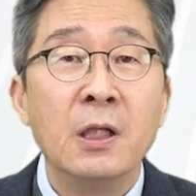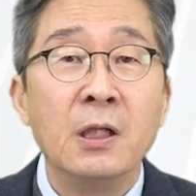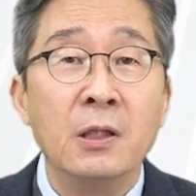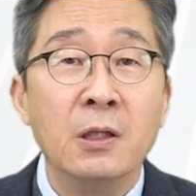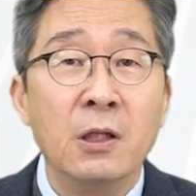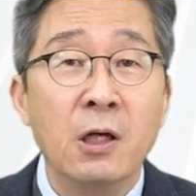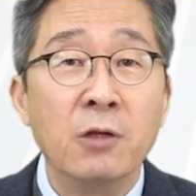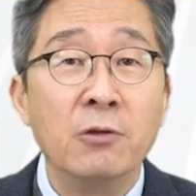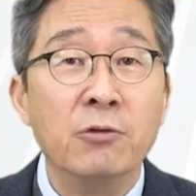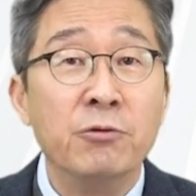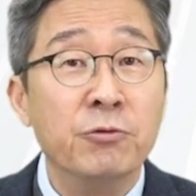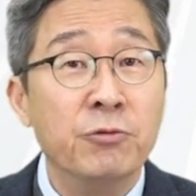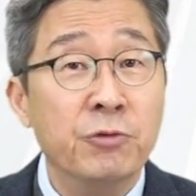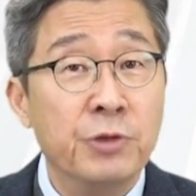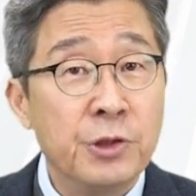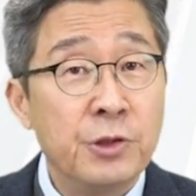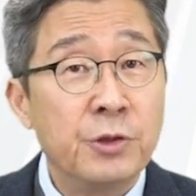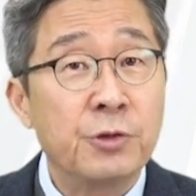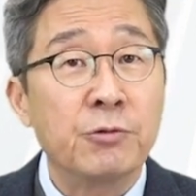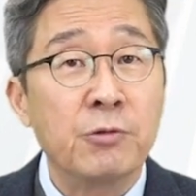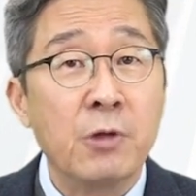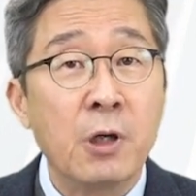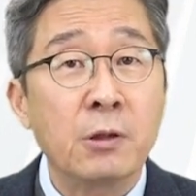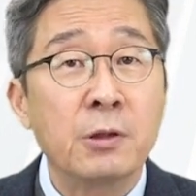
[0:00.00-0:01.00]
done
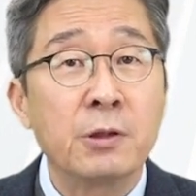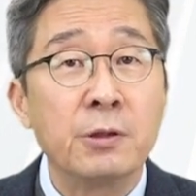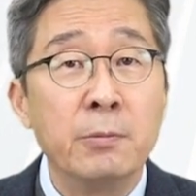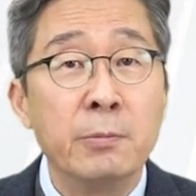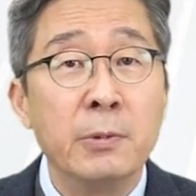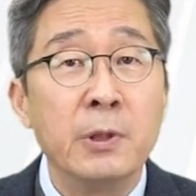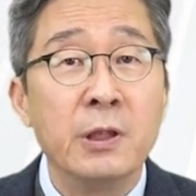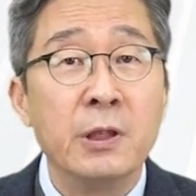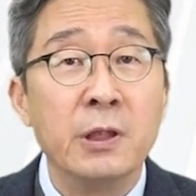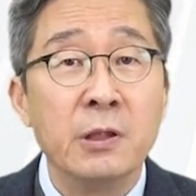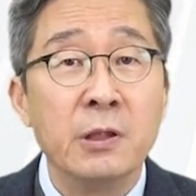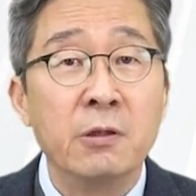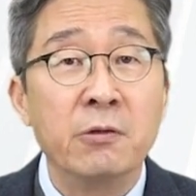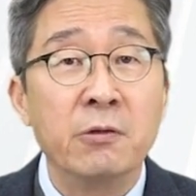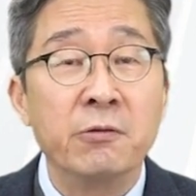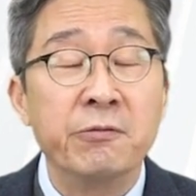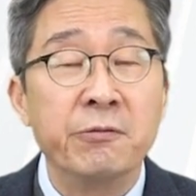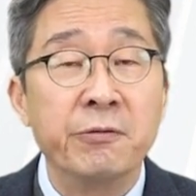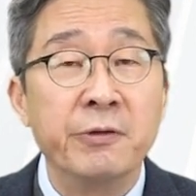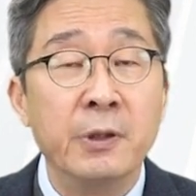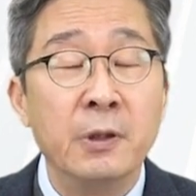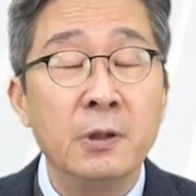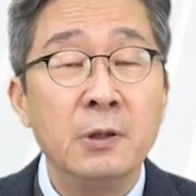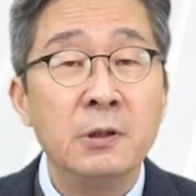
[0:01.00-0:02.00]
destructively in the
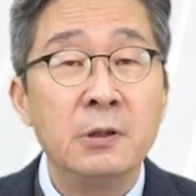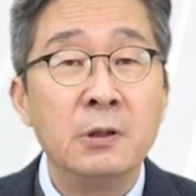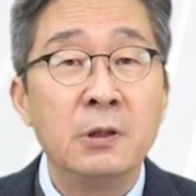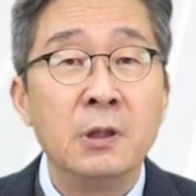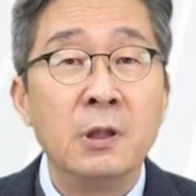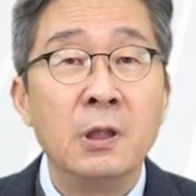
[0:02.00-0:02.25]
field